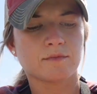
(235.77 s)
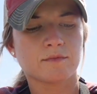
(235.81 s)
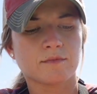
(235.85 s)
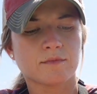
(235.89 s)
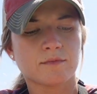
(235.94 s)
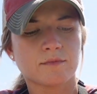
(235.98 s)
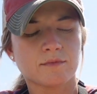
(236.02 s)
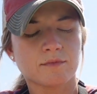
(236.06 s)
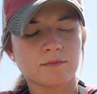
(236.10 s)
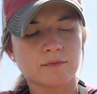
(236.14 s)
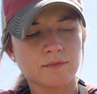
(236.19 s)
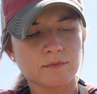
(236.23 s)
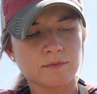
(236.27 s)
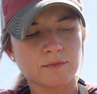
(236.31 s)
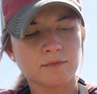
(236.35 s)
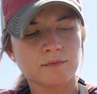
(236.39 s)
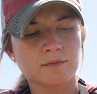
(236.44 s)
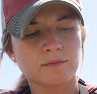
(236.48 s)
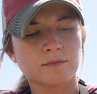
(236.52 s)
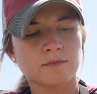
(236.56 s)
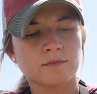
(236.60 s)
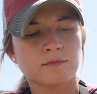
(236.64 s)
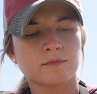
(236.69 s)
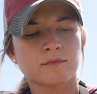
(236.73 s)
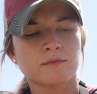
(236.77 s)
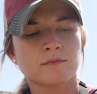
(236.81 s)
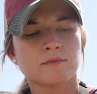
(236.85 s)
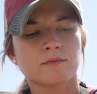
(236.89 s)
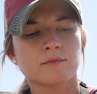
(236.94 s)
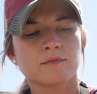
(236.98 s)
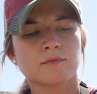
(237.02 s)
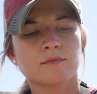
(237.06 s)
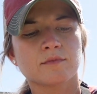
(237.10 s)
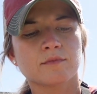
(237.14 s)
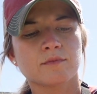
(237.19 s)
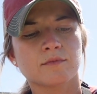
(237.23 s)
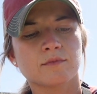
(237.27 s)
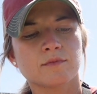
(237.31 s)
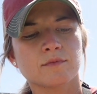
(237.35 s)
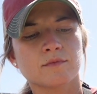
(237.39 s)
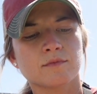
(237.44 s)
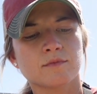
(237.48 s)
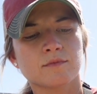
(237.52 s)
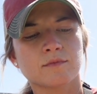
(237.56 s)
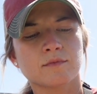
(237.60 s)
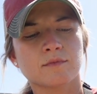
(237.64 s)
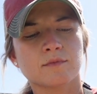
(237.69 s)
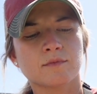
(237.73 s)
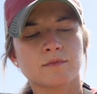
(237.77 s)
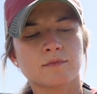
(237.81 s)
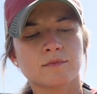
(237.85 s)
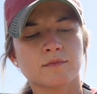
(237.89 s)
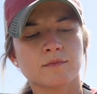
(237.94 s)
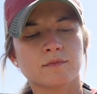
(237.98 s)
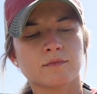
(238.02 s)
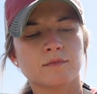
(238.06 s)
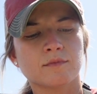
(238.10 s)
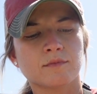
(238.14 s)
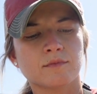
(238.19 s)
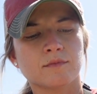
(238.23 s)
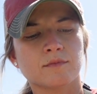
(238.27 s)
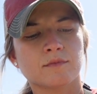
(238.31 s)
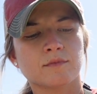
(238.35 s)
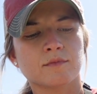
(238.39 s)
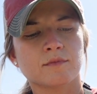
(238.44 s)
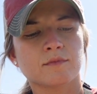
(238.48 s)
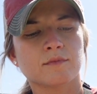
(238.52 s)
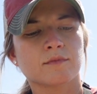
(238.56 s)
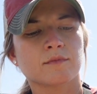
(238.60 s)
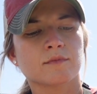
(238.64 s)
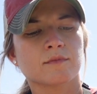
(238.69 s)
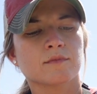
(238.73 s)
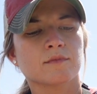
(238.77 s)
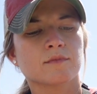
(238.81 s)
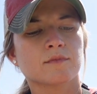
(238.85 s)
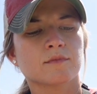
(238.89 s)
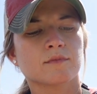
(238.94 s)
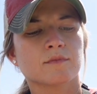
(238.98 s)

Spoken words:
[no speech]